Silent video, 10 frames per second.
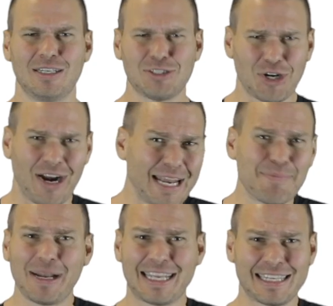Sure,
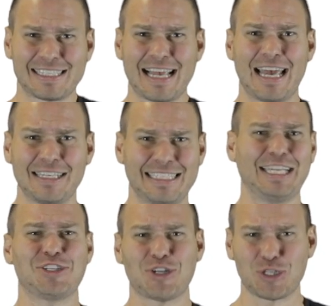anybody can send
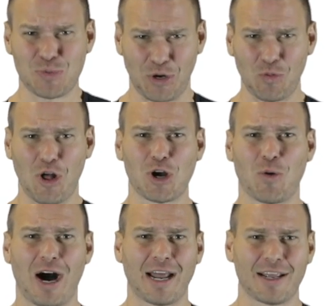t-shirts with their
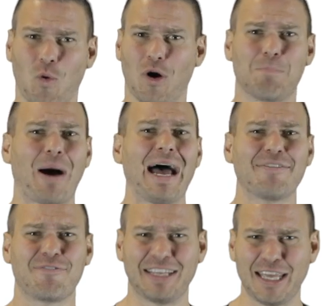logo on it or
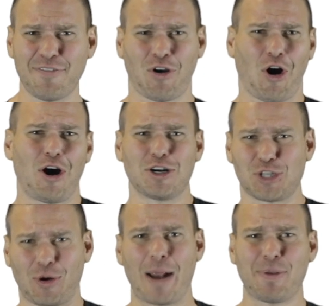buy gift cards
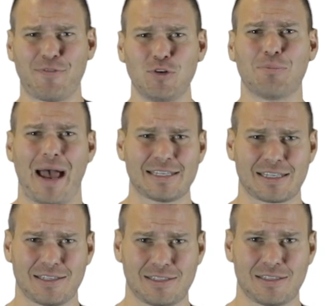or crappy fruit
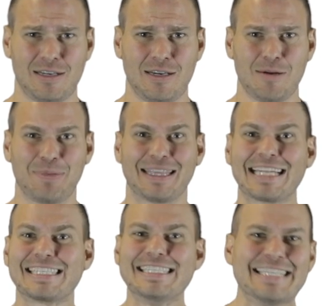baskets. But
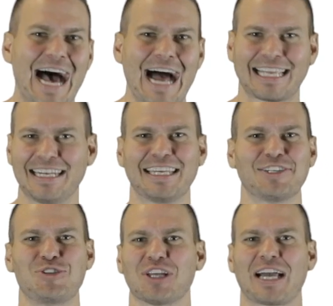that's not going to
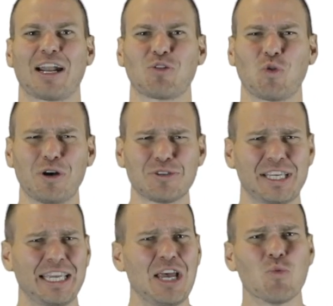get you the kind of
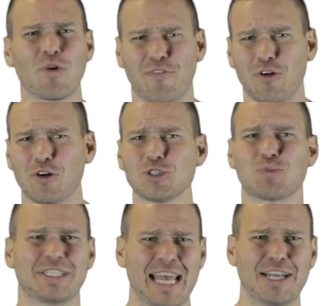loyalty, referrals,
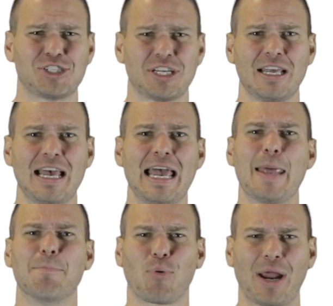retention,
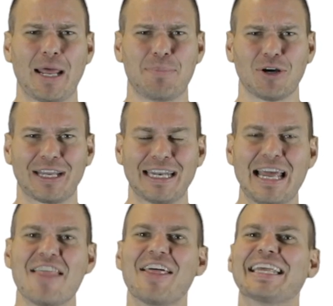and brand building
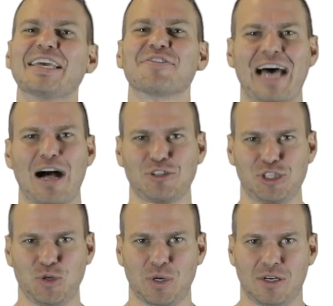that
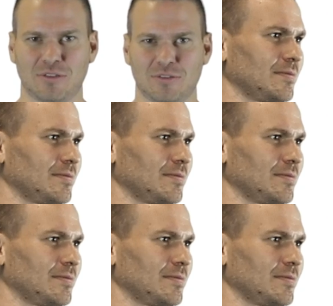Giftology will.